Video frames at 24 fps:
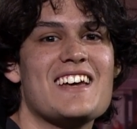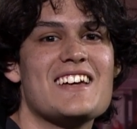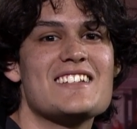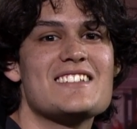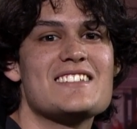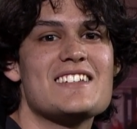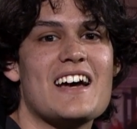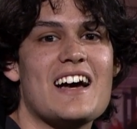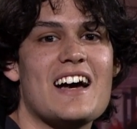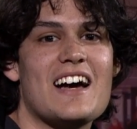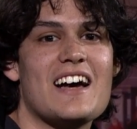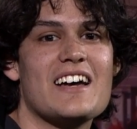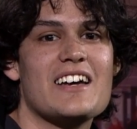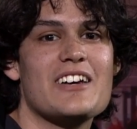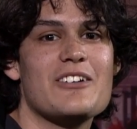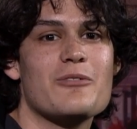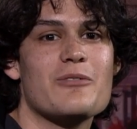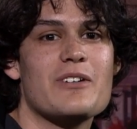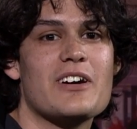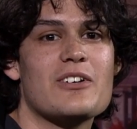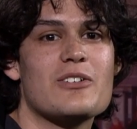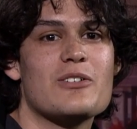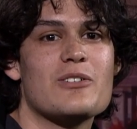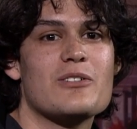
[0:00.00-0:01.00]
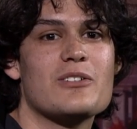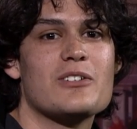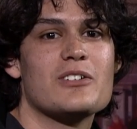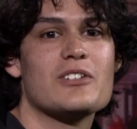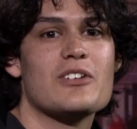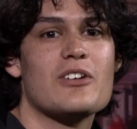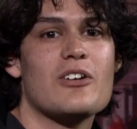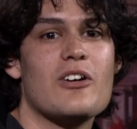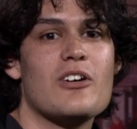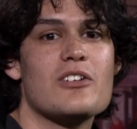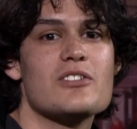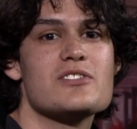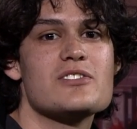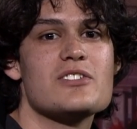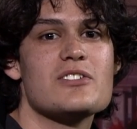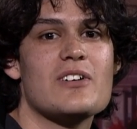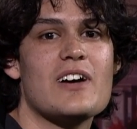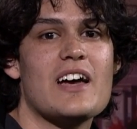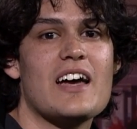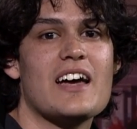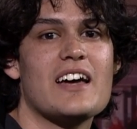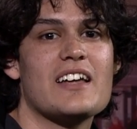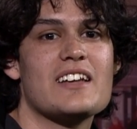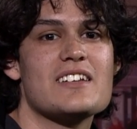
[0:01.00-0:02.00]
Ty Wedhorn also
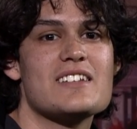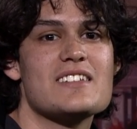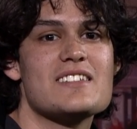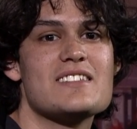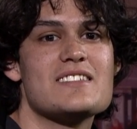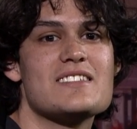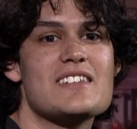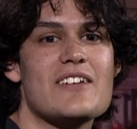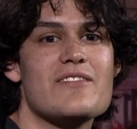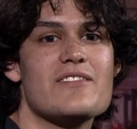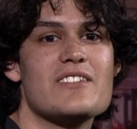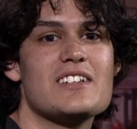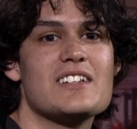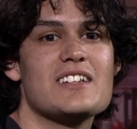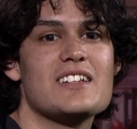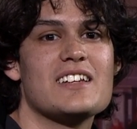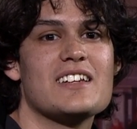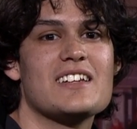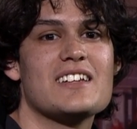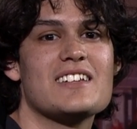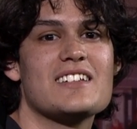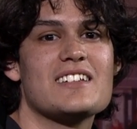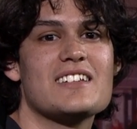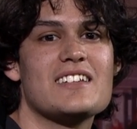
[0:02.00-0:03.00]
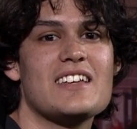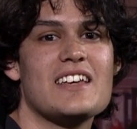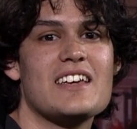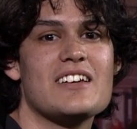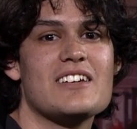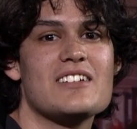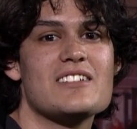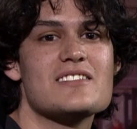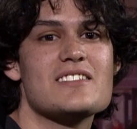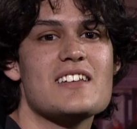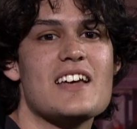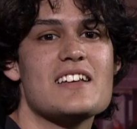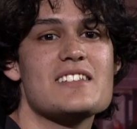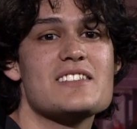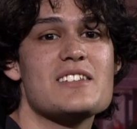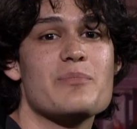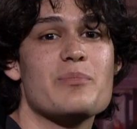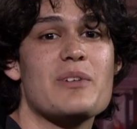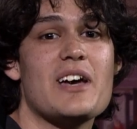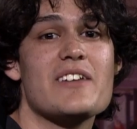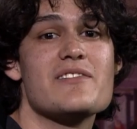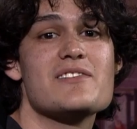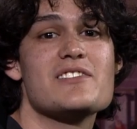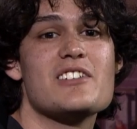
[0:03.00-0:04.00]
had seven kills as the
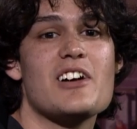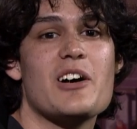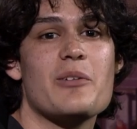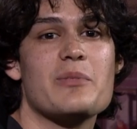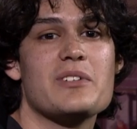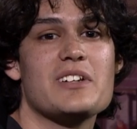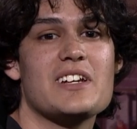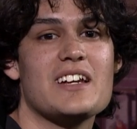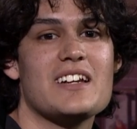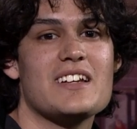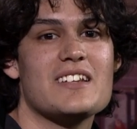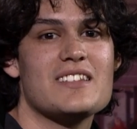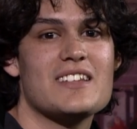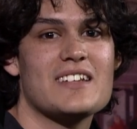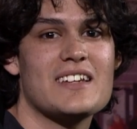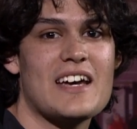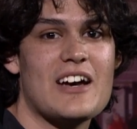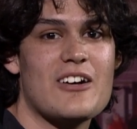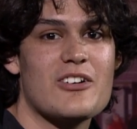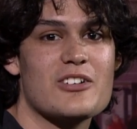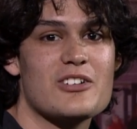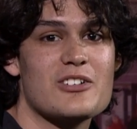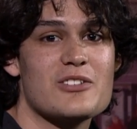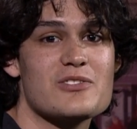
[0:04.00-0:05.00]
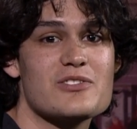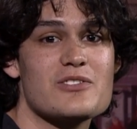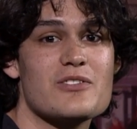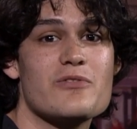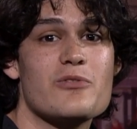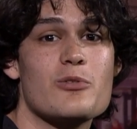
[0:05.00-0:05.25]
Mavs dominated the Cowgirls,